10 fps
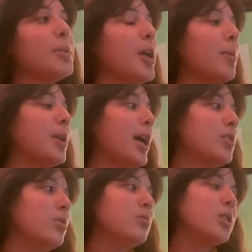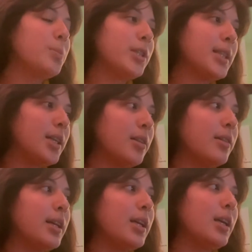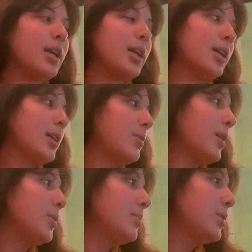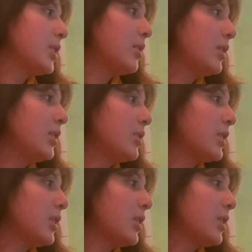but I wasn't particularly interested.